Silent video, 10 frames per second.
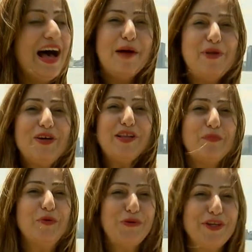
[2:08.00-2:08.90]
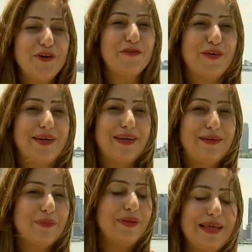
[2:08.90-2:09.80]
I mean, look at the beauty of it.
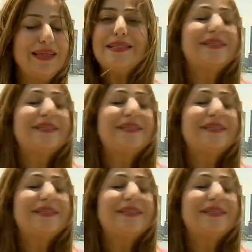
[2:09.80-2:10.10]
It is